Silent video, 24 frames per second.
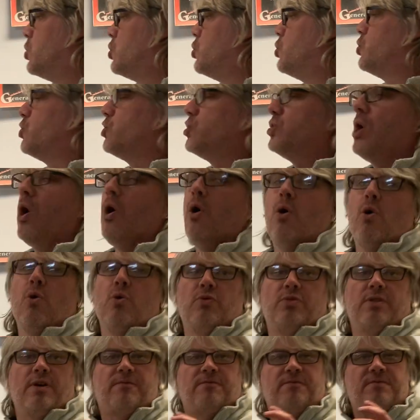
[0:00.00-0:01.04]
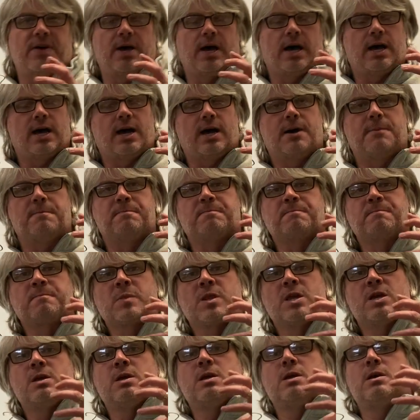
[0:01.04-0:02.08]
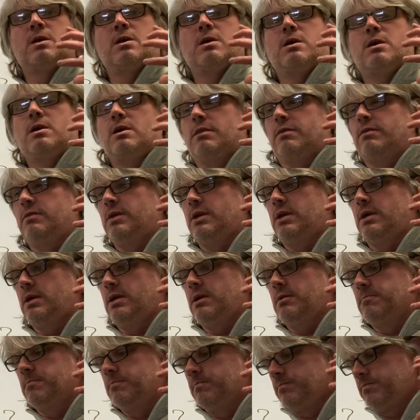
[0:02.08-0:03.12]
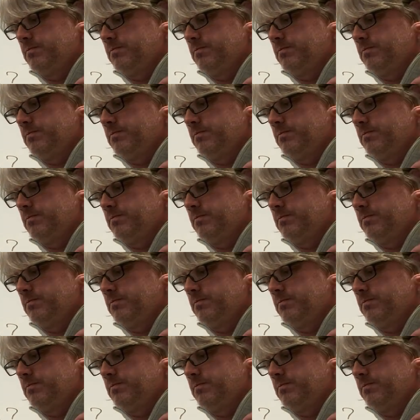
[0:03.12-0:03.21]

sew the, uh, the